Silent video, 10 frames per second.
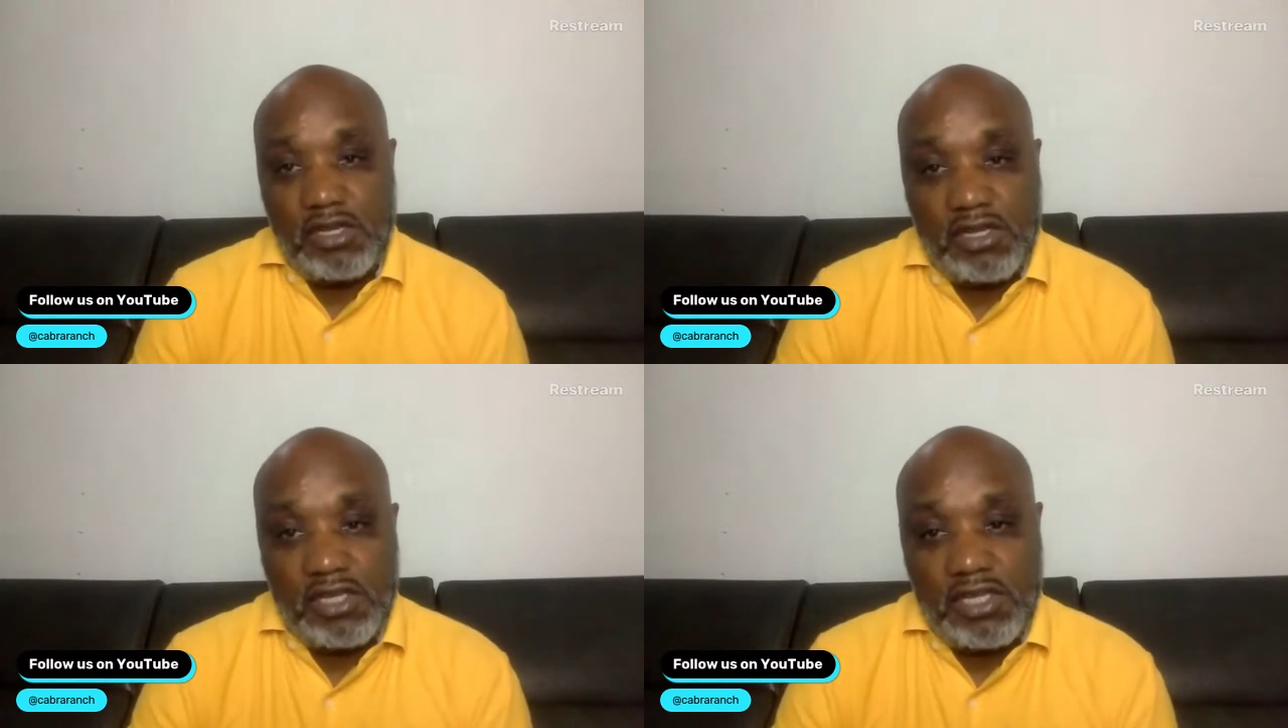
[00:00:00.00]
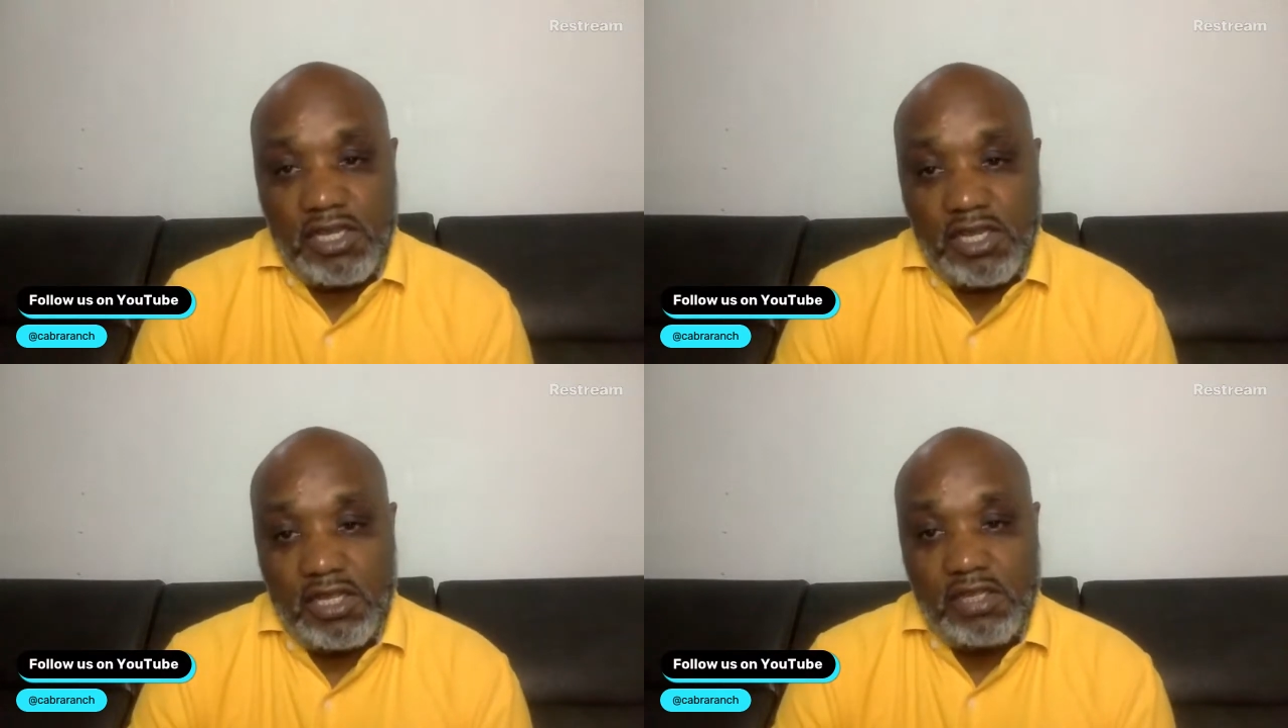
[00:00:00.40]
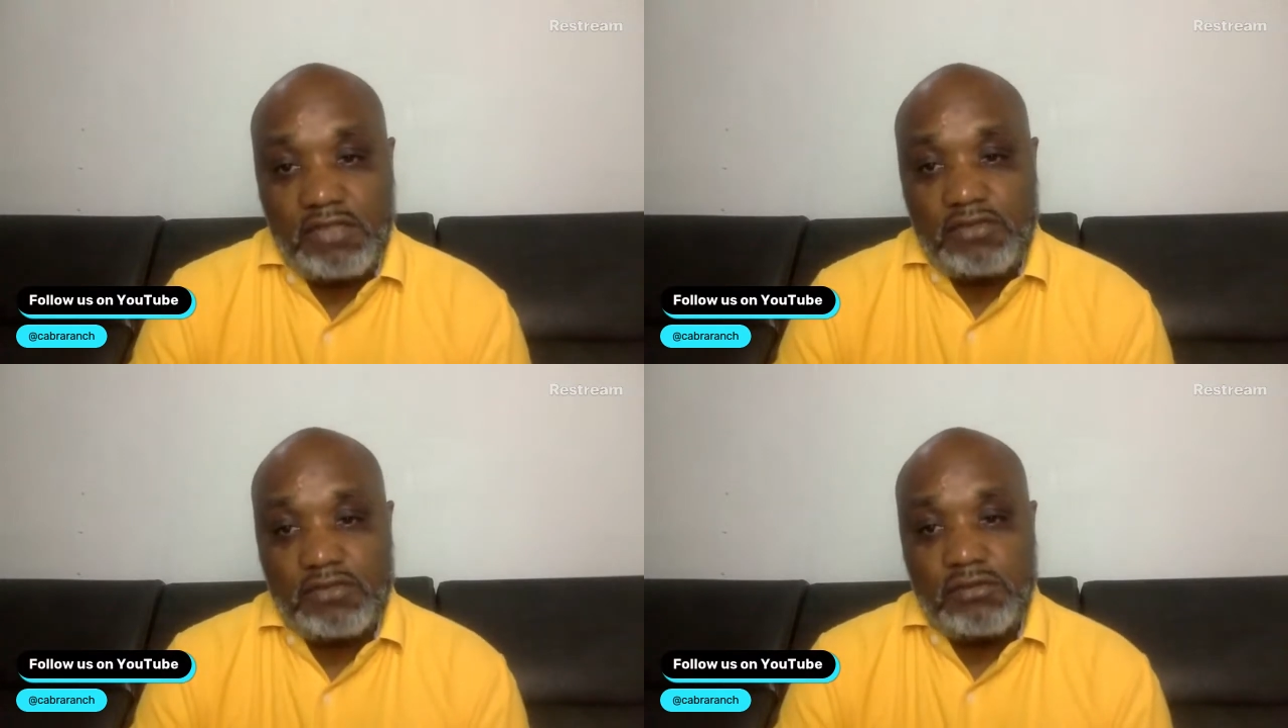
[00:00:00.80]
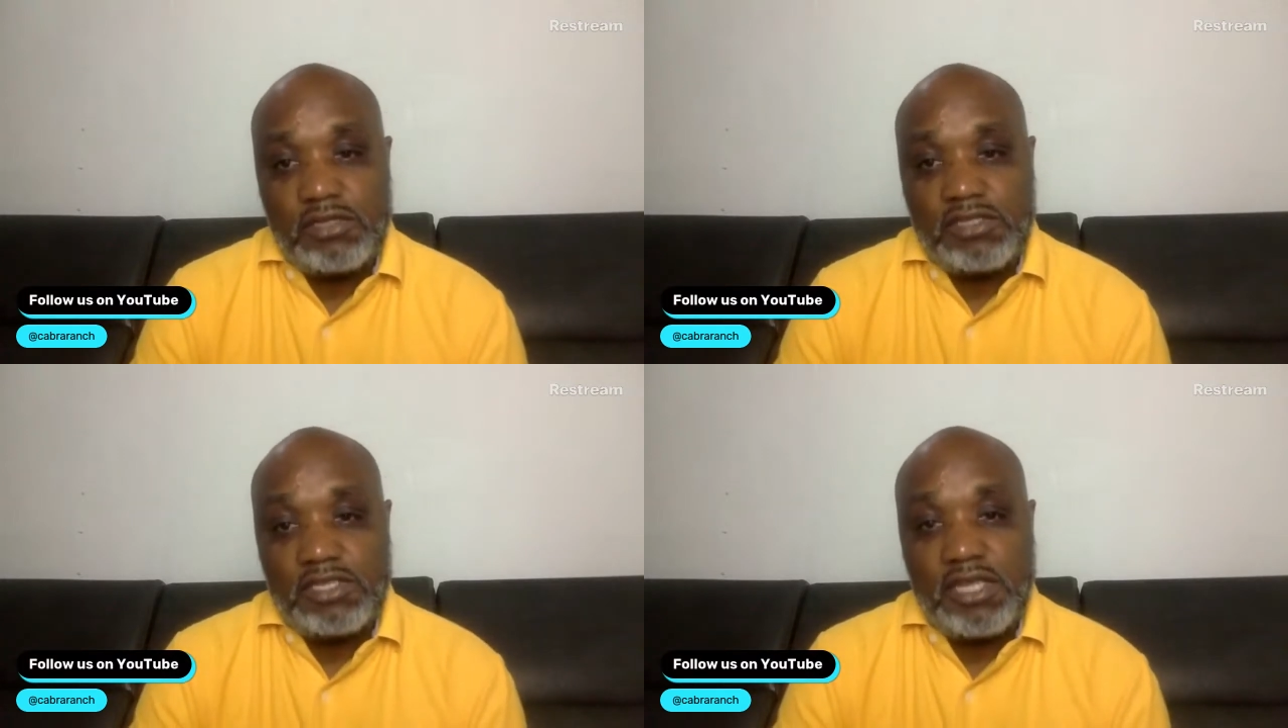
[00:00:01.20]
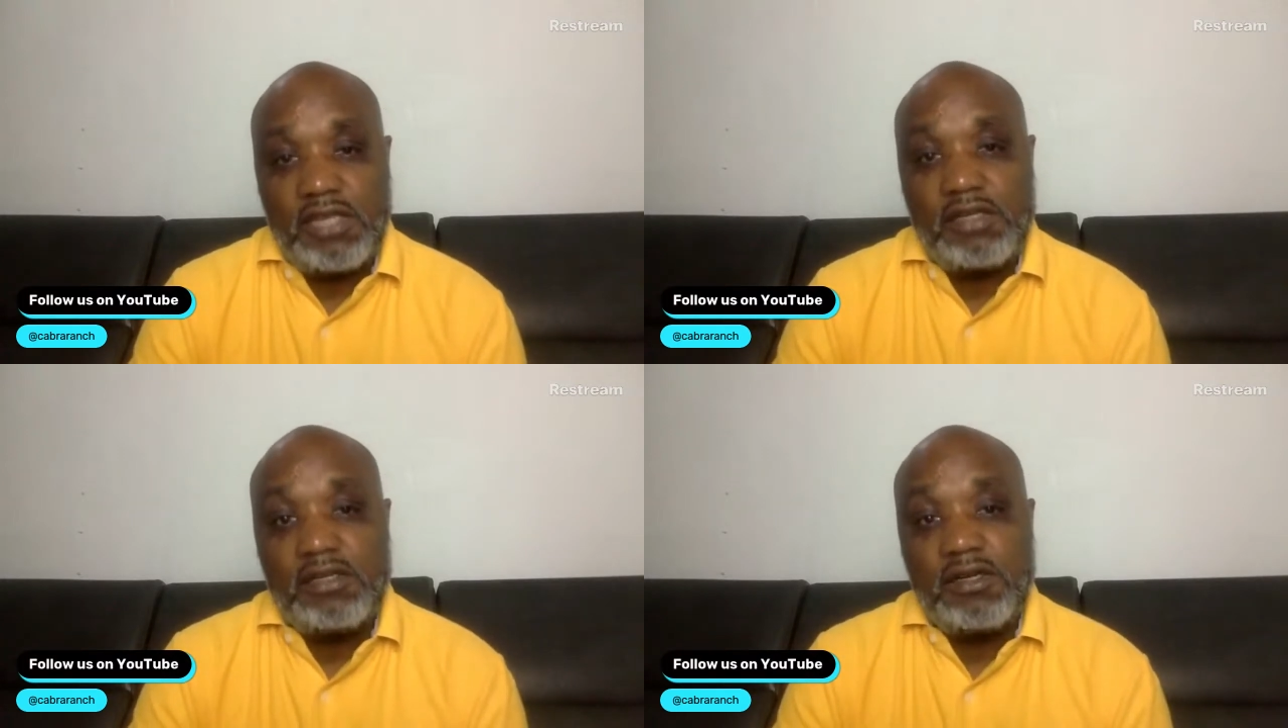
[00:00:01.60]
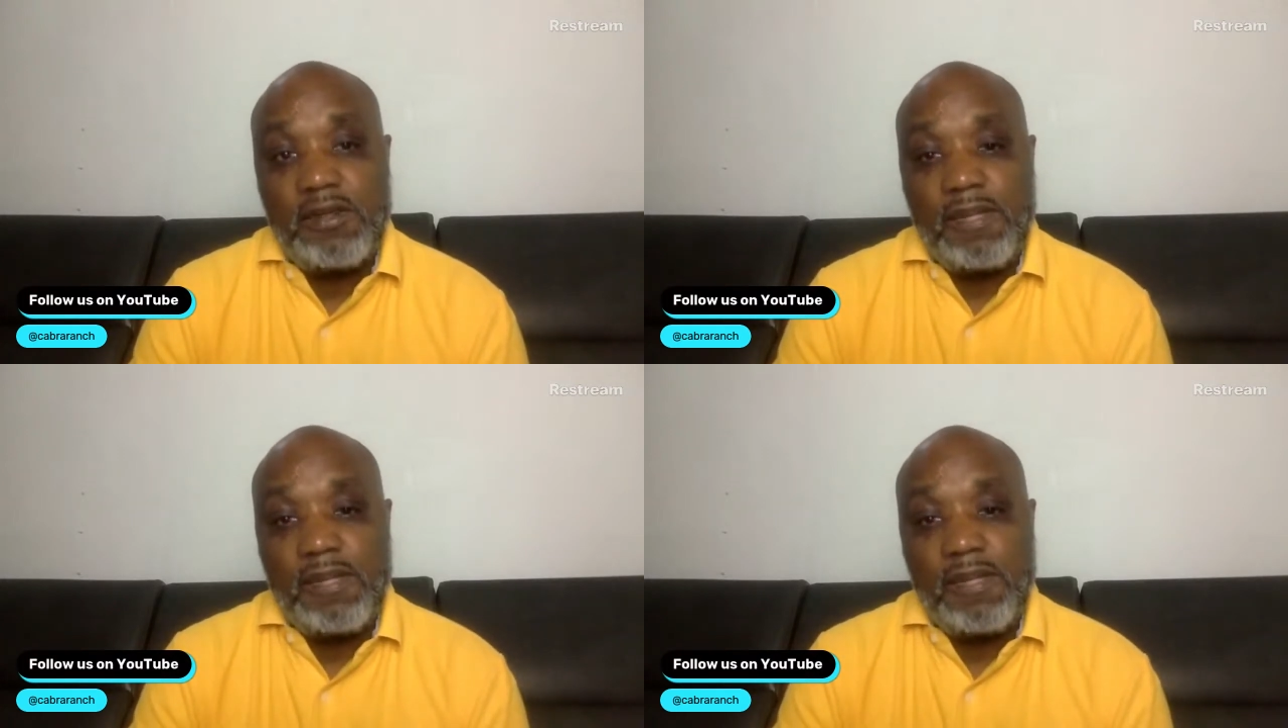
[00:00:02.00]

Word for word: the, the kidding two months later.